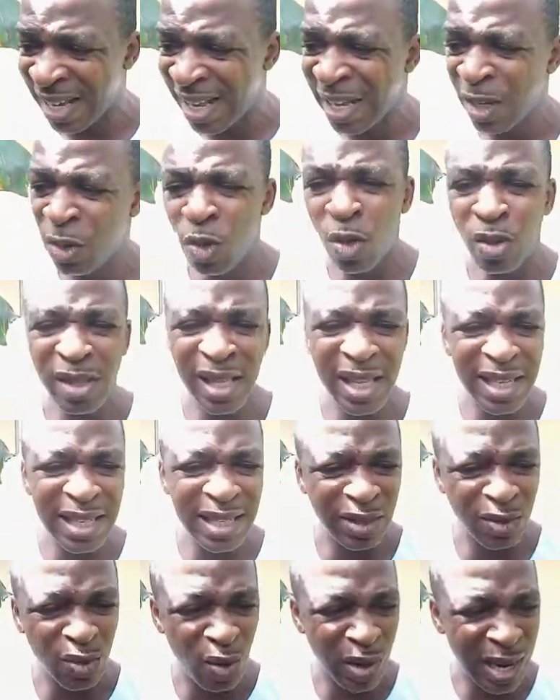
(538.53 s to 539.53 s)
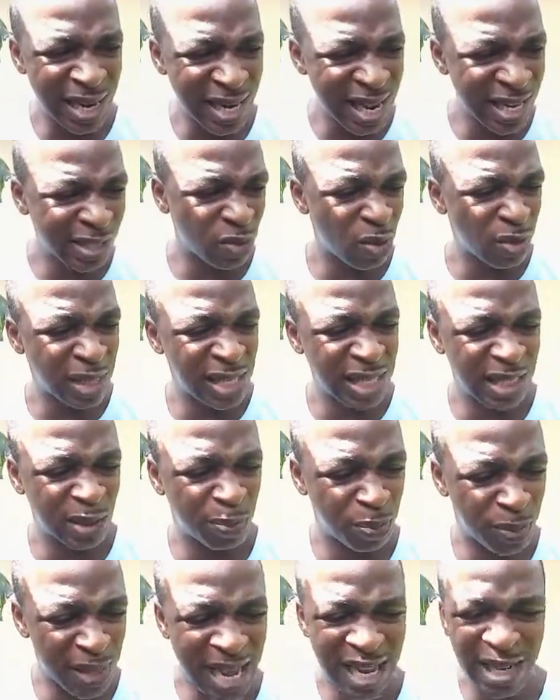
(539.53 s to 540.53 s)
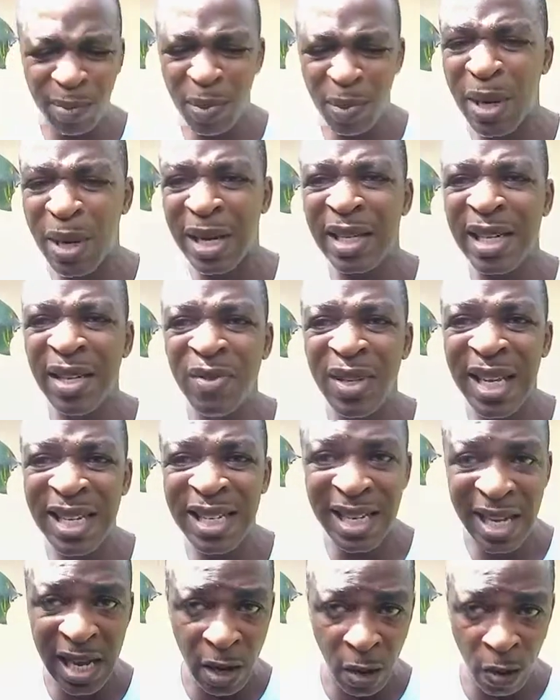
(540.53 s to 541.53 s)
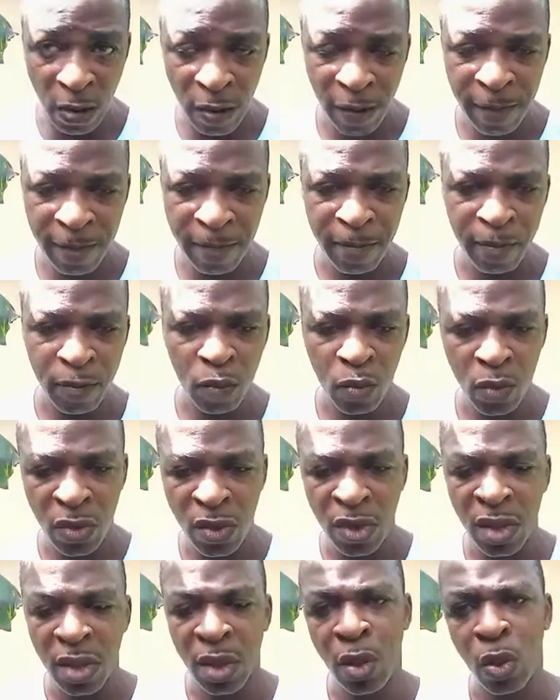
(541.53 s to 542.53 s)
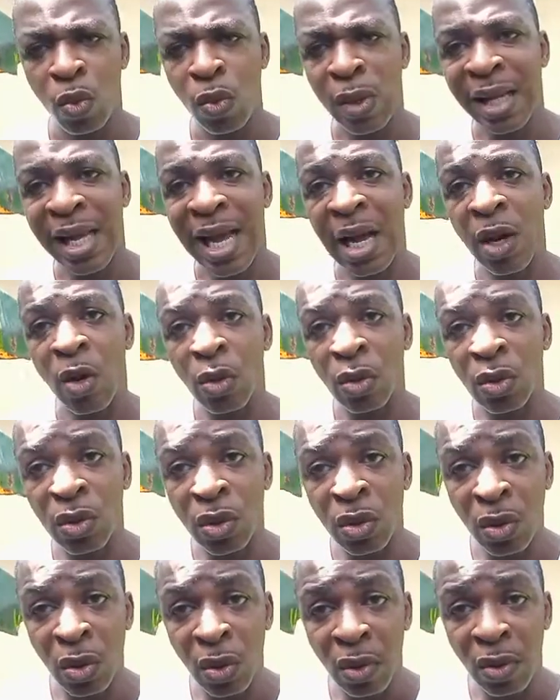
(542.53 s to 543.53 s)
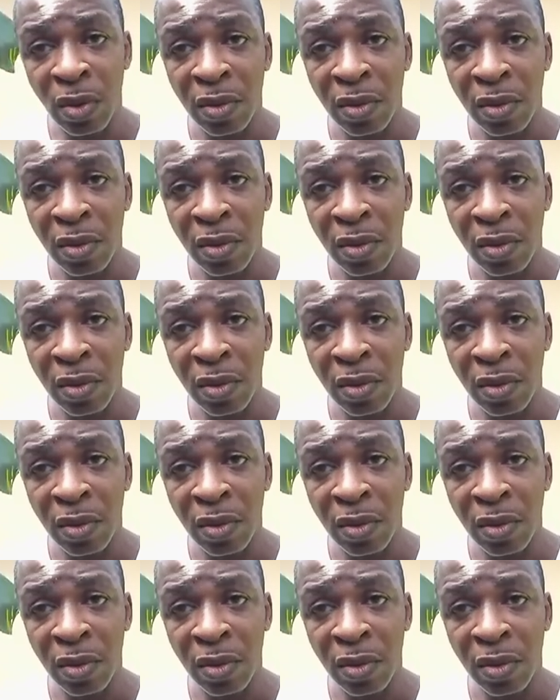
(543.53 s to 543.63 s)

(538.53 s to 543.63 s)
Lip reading: nothing is organized, nothing is planned, are living anyhow. We can't continue.